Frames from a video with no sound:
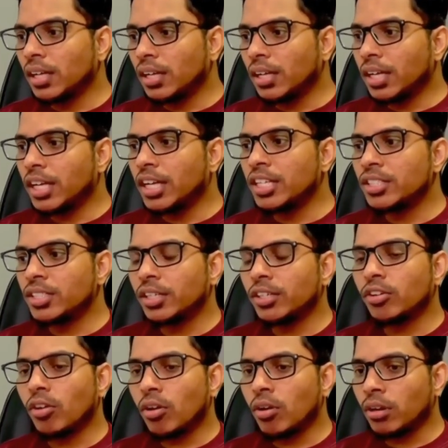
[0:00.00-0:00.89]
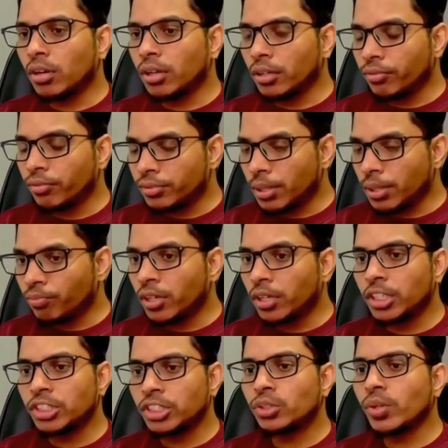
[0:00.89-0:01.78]
agent, or if someone
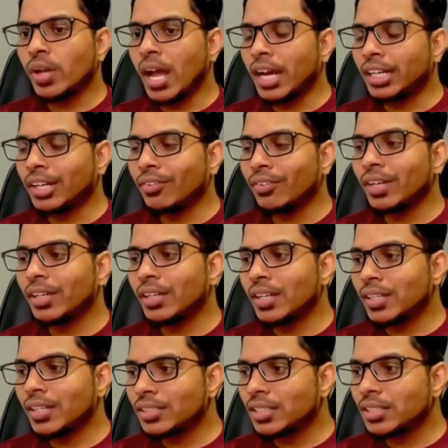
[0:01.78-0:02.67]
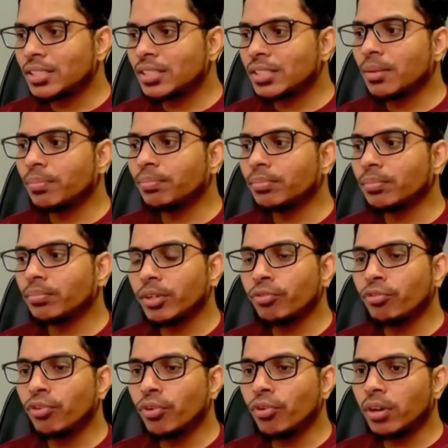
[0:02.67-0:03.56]
needs to activate the system
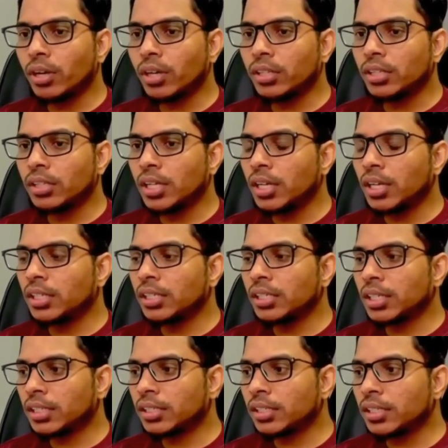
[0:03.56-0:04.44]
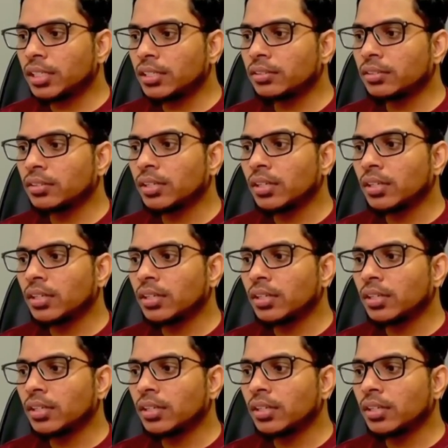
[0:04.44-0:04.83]
before the detectors